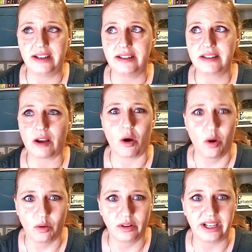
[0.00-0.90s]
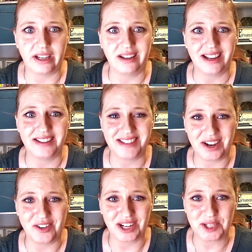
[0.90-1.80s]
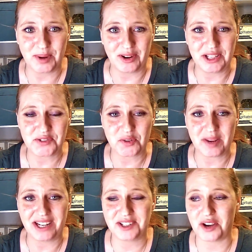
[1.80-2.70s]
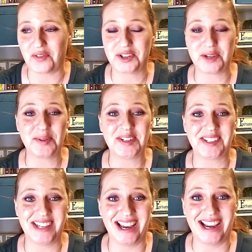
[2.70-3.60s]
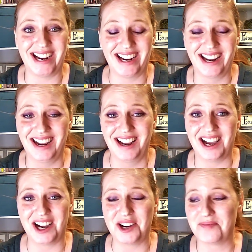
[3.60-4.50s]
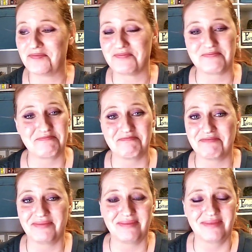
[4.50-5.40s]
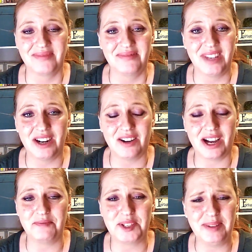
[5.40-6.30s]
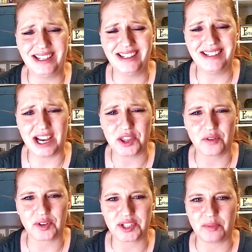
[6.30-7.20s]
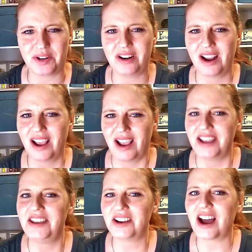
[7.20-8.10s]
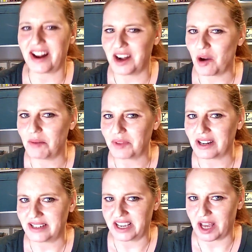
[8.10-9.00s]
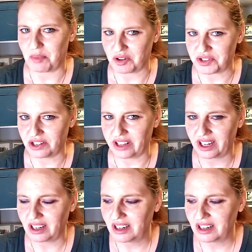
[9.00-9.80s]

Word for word: is a holy and sacred experience for me. So for someone to say, um, you know, I'm speaking death over someone, you gotta know I'm gonna take that personally.